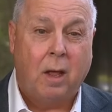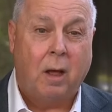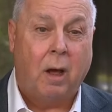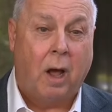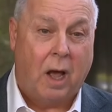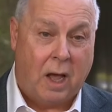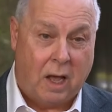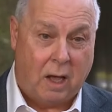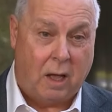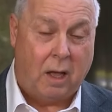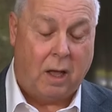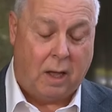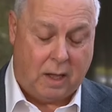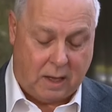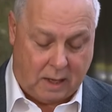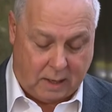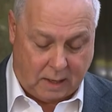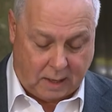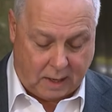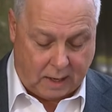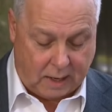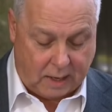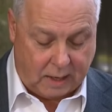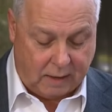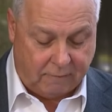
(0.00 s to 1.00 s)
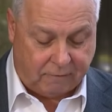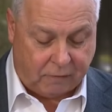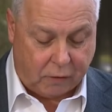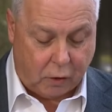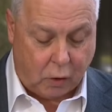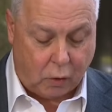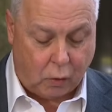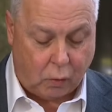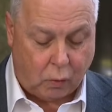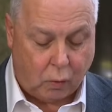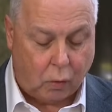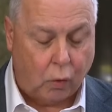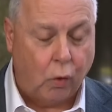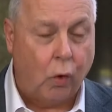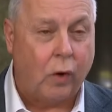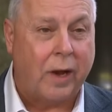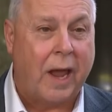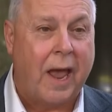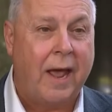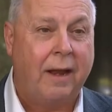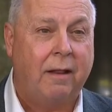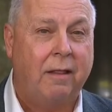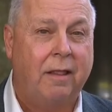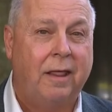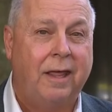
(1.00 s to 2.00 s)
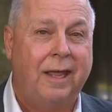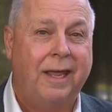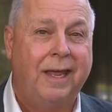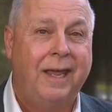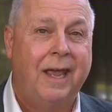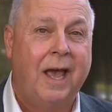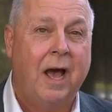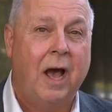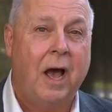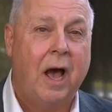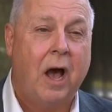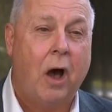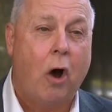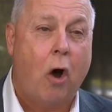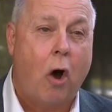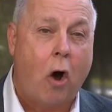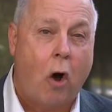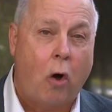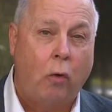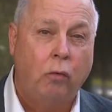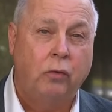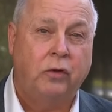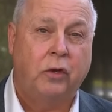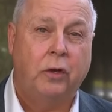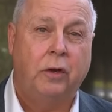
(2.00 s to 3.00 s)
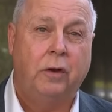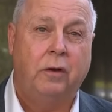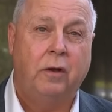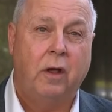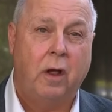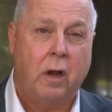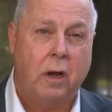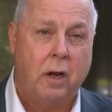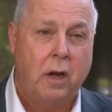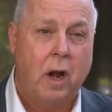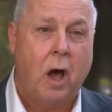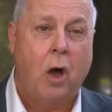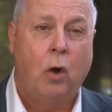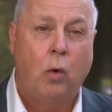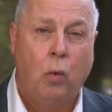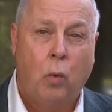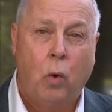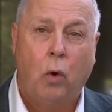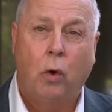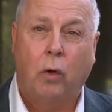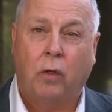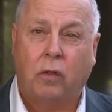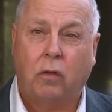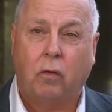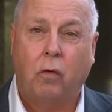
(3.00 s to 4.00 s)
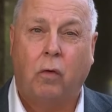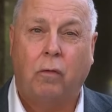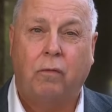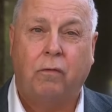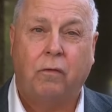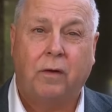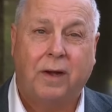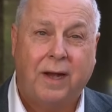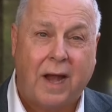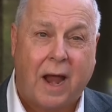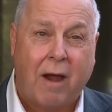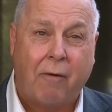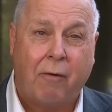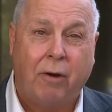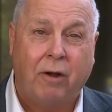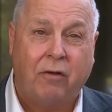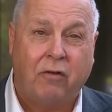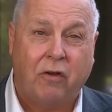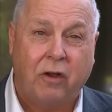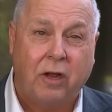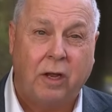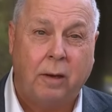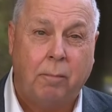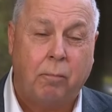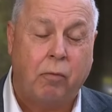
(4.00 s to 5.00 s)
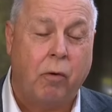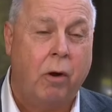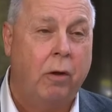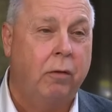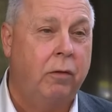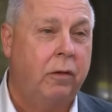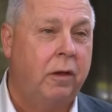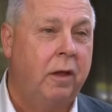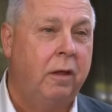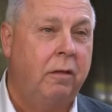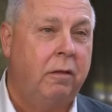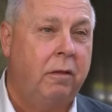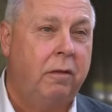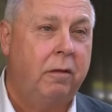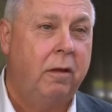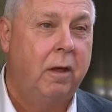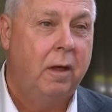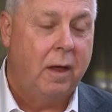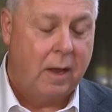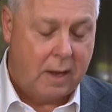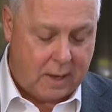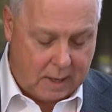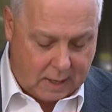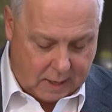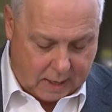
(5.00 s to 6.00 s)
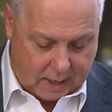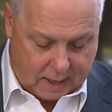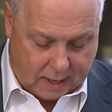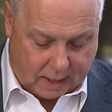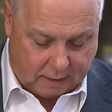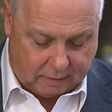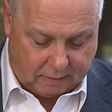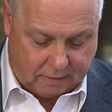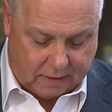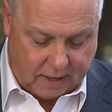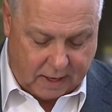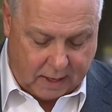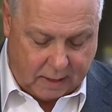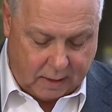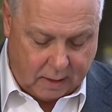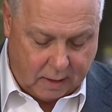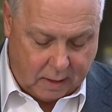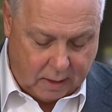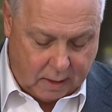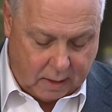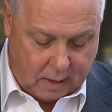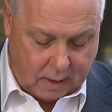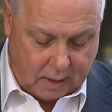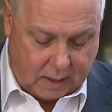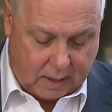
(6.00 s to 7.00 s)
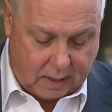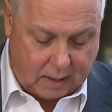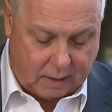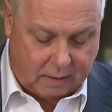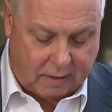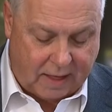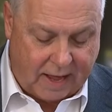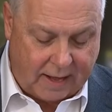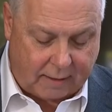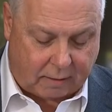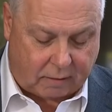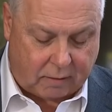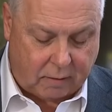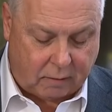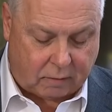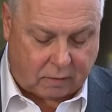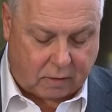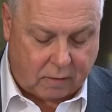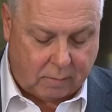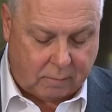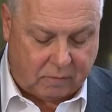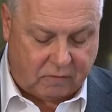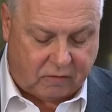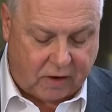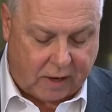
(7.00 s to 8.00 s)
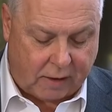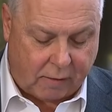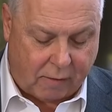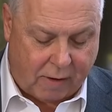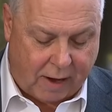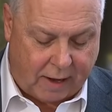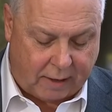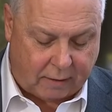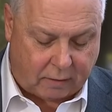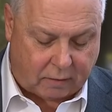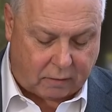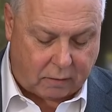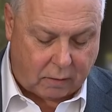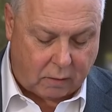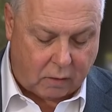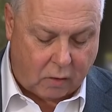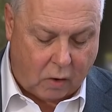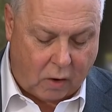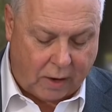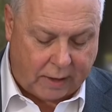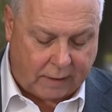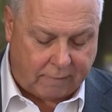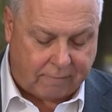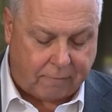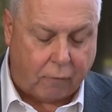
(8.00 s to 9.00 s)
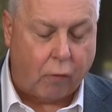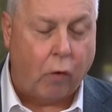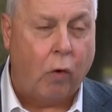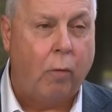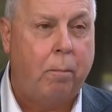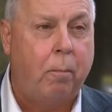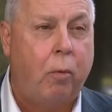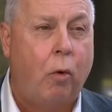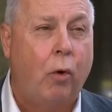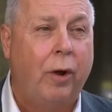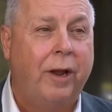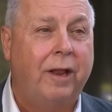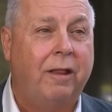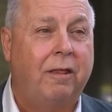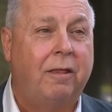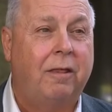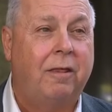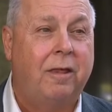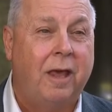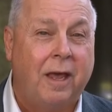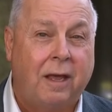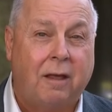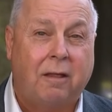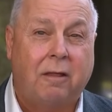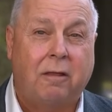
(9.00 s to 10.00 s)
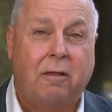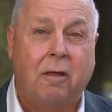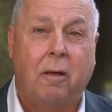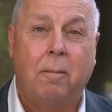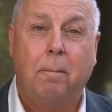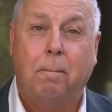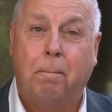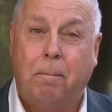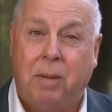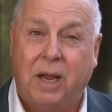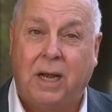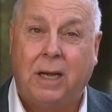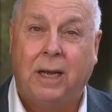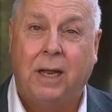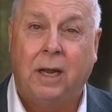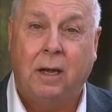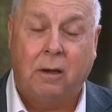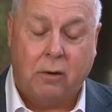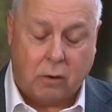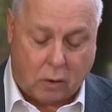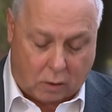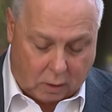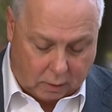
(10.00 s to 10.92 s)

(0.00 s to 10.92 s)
Uh, uh, if you look at the altered no worse off guarantee process, uh, then that system generates $94.6 billion